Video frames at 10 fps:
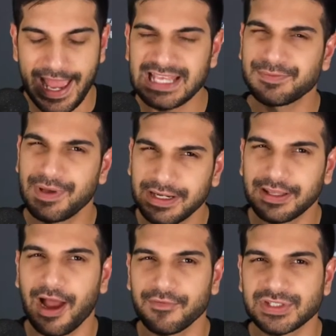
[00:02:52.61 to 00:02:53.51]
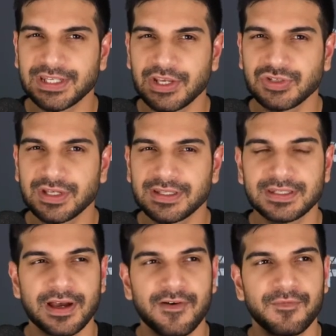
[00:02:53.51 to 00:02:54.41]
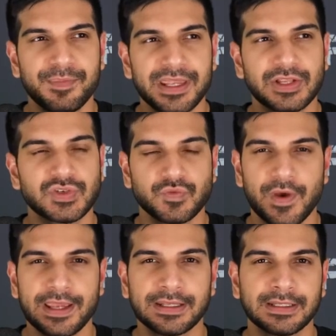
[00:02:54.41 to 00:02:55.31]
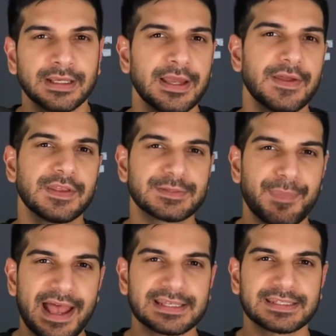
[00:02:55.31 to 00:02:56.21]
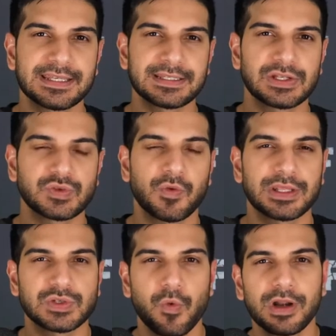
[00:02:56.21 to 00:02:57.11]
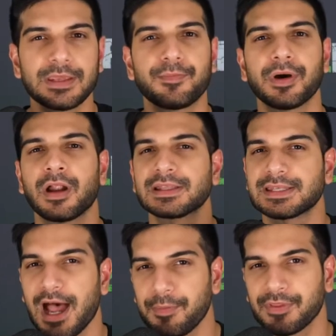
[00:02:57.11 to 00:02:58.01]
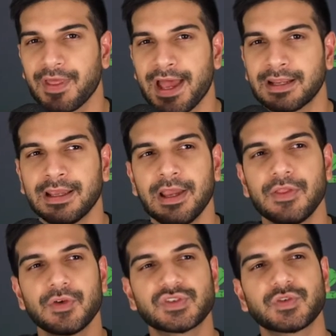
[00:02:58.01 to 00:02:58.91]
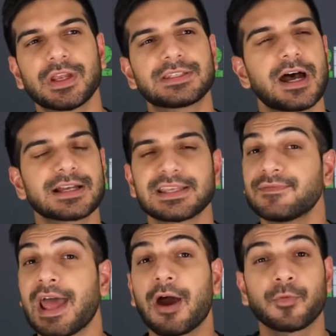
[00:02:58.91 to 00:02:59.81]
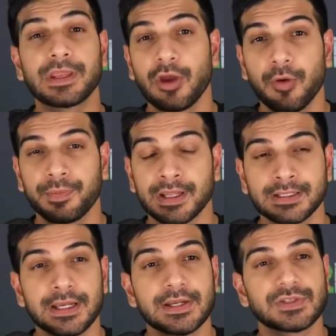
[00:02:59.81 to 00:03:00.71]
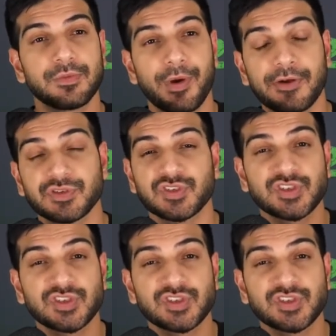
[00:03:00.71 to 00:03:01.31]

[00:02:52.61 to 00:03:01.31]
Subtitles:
has been in conversations of being traded this past season in 2020, but on top of that, those trade talks have now reopened. So the Browns are